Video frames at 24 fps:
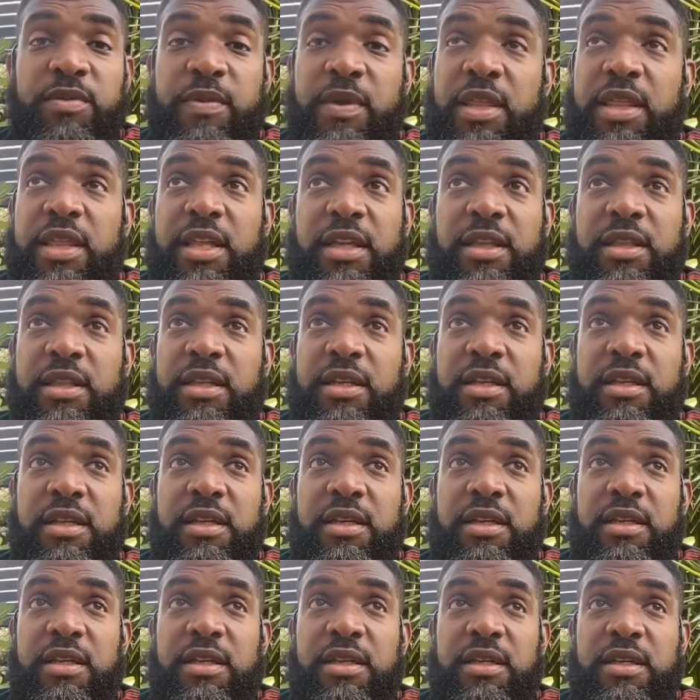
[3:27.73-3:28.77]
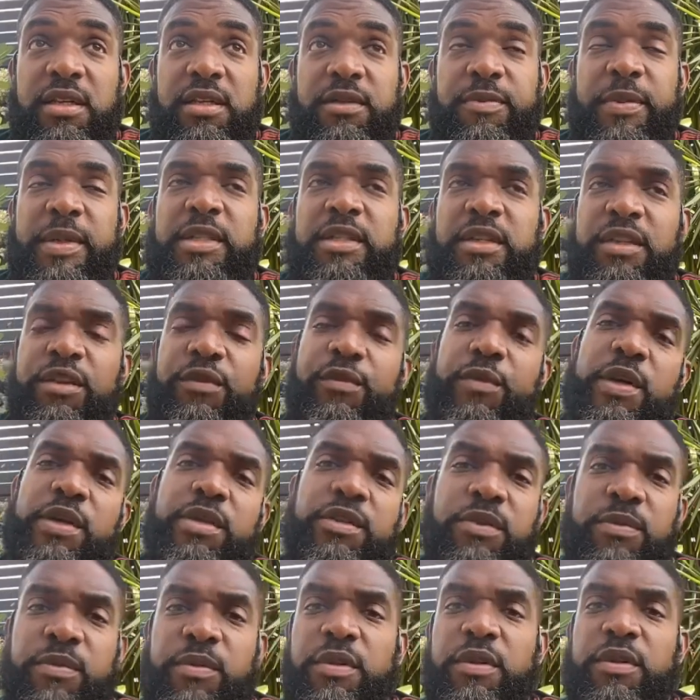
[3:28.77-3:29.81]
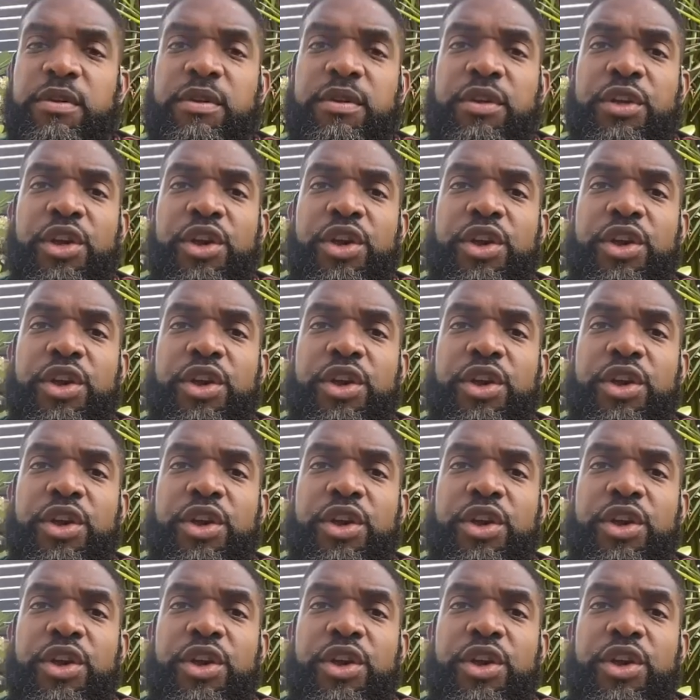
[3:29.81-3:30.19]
We think that, especially in the Western world,